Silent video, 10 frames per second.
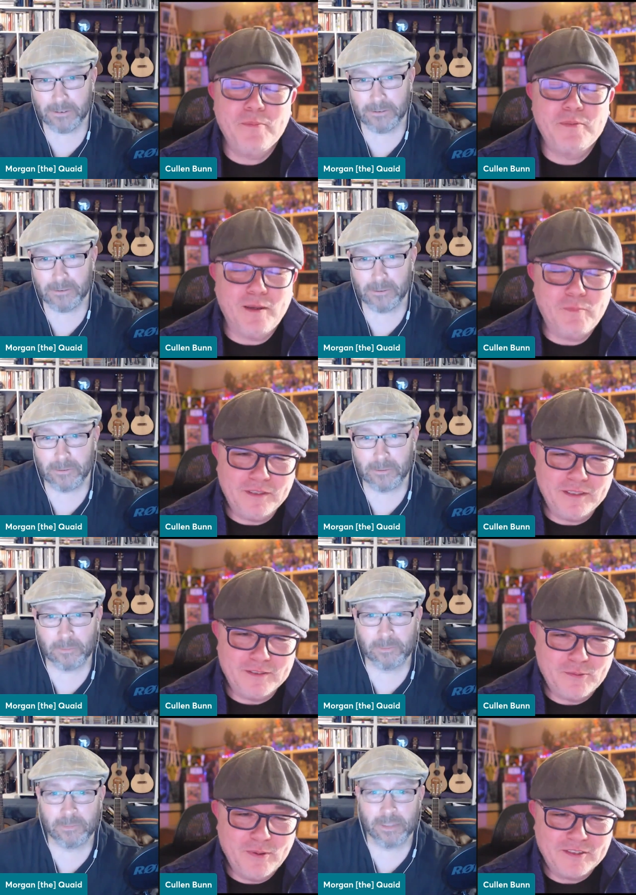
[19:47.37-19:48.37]
Speaker 1: up with these
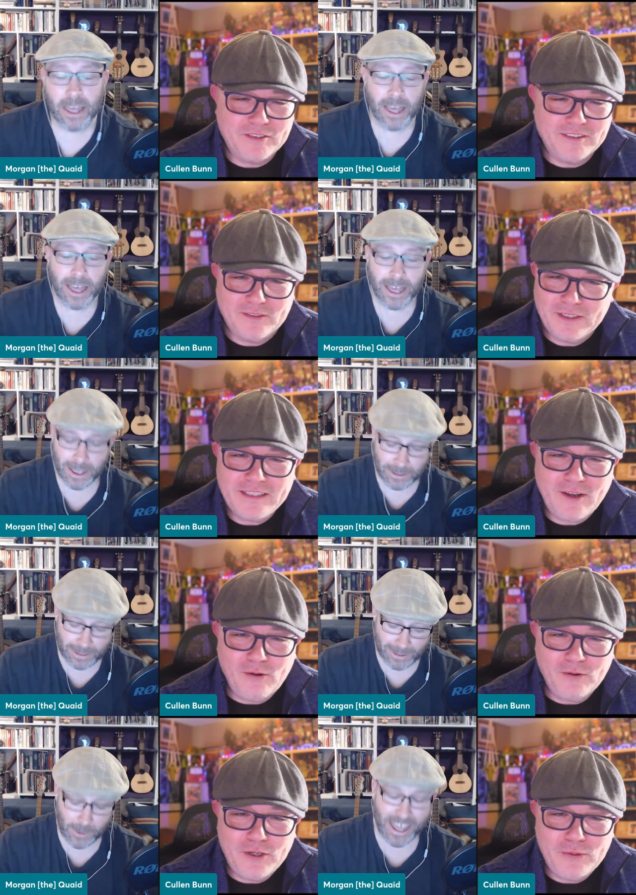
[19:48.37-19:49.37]
questions? Are these all
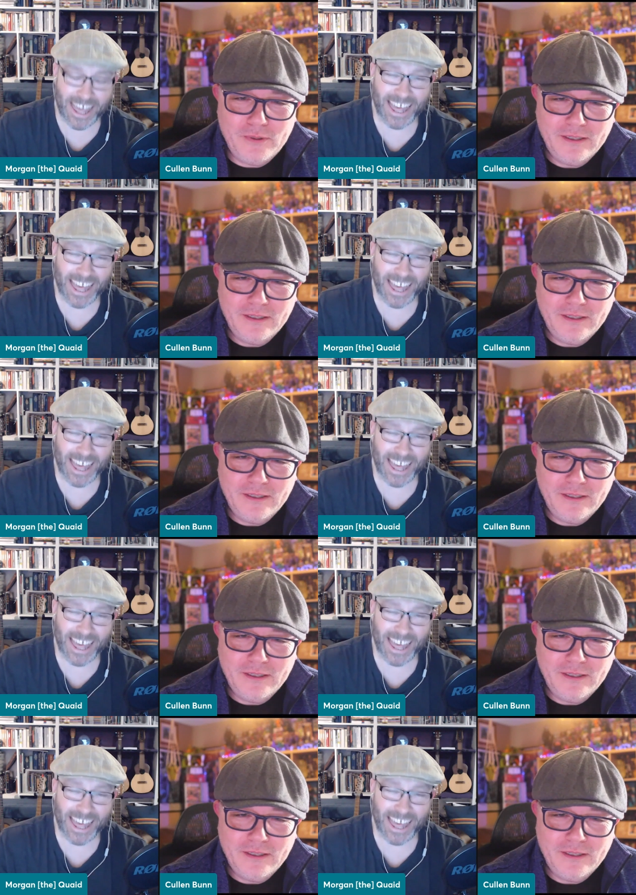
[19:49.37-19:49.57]
you?